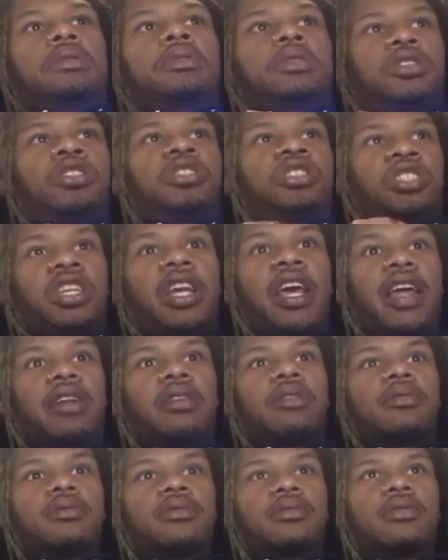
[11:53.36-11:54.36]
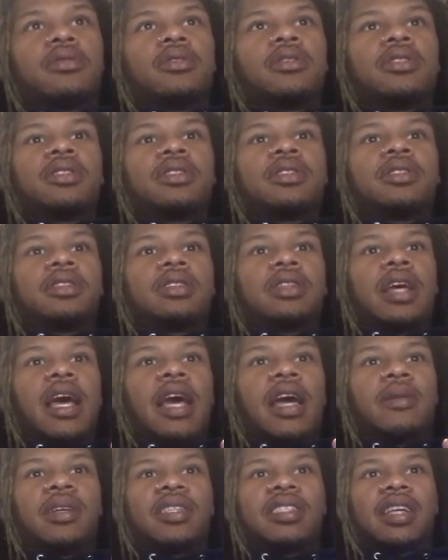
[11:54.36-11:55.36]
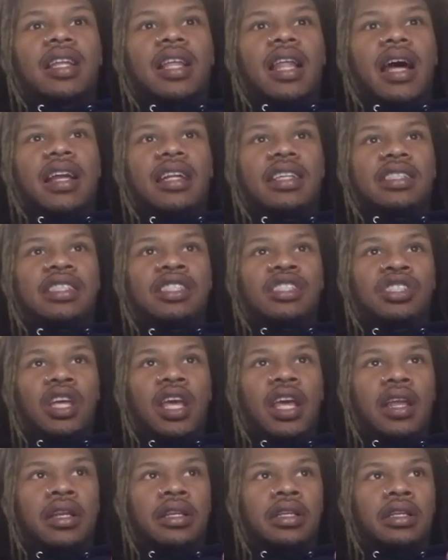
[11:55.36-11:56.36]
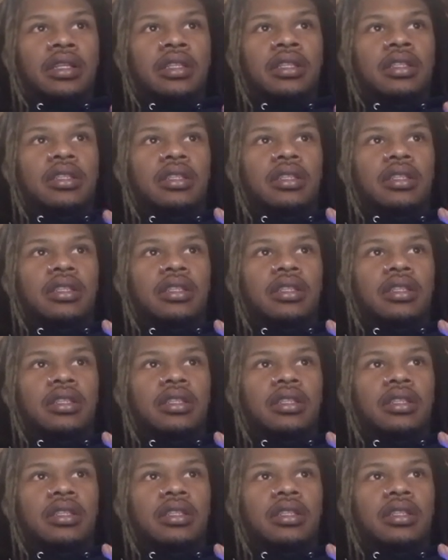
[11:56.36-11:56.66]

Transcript: Shit. Damn, this is a lot of shitting.